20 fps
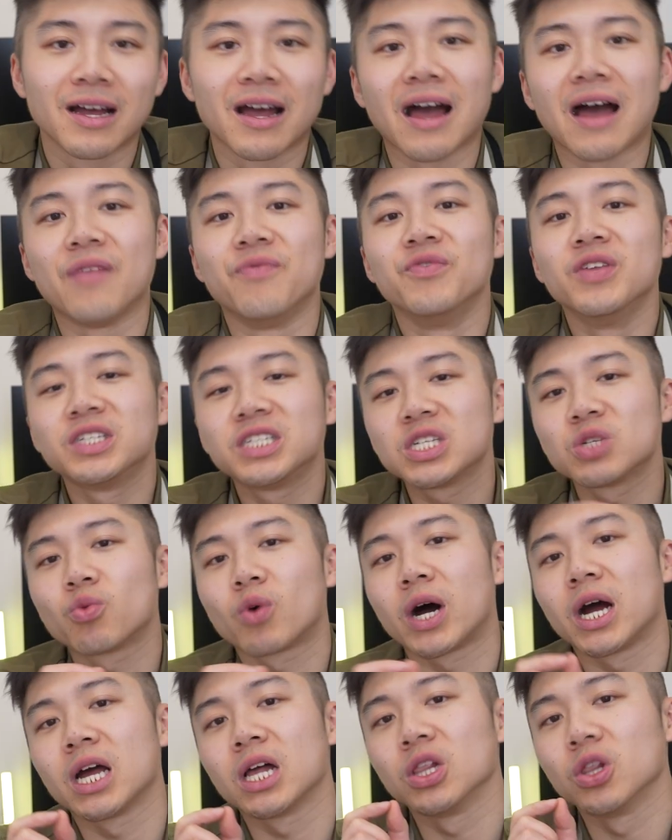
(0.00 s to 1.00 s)
And this is
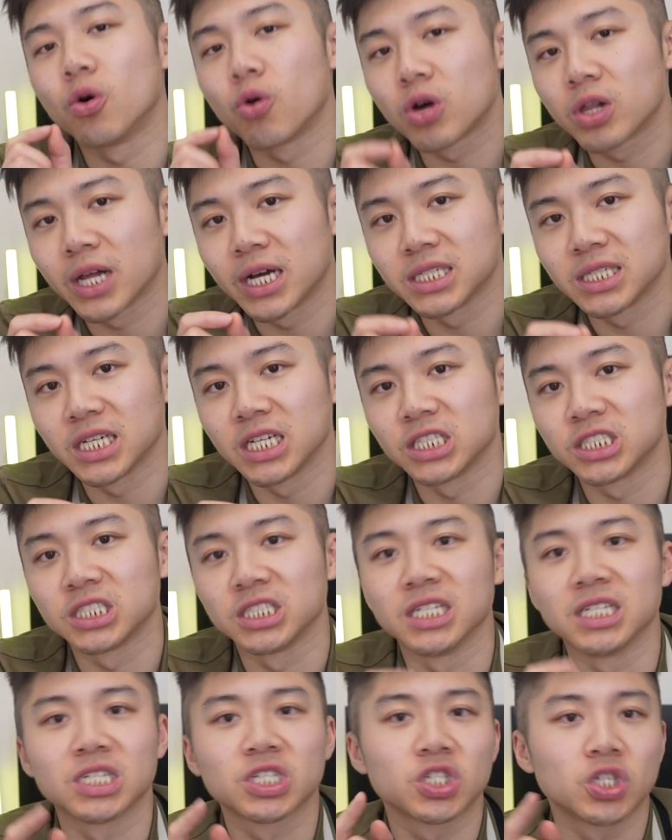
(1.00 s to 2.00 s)
why localization
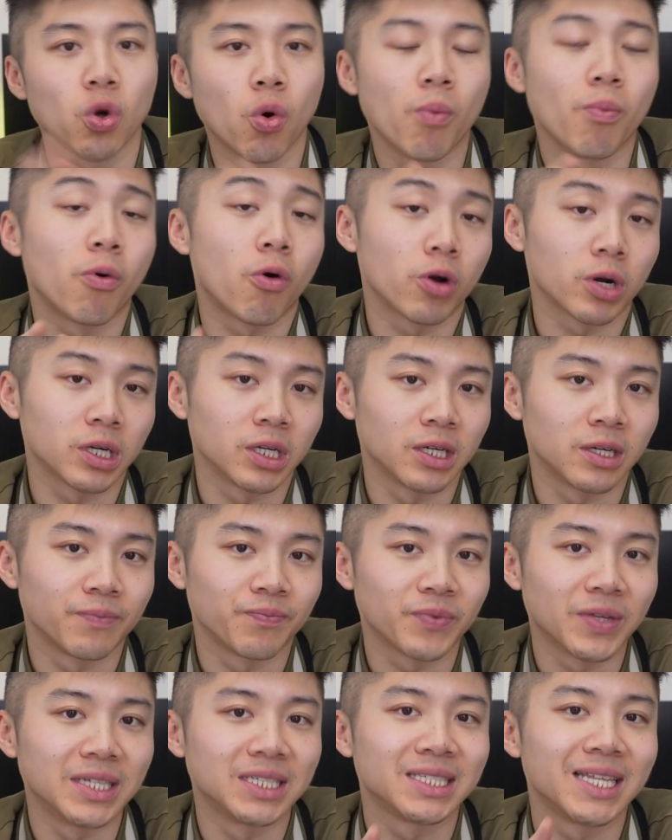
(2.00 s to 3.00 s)
is so important.
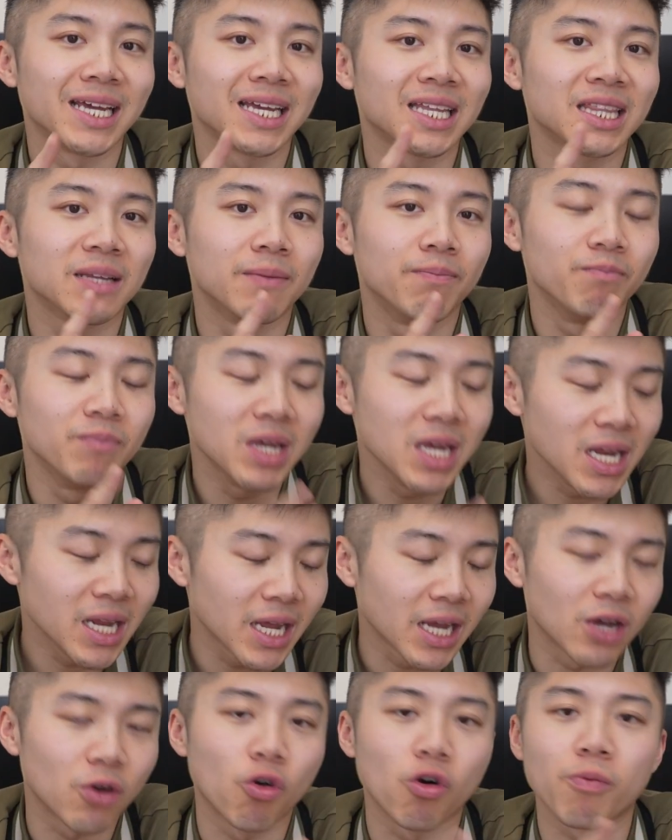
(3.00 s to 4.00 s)
It's taking the
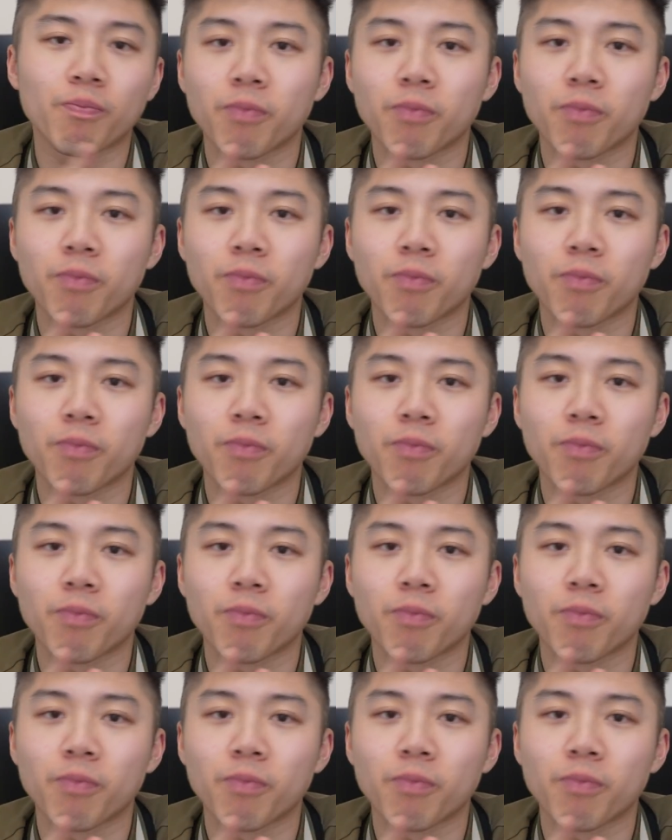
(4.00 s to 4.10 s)
meaning or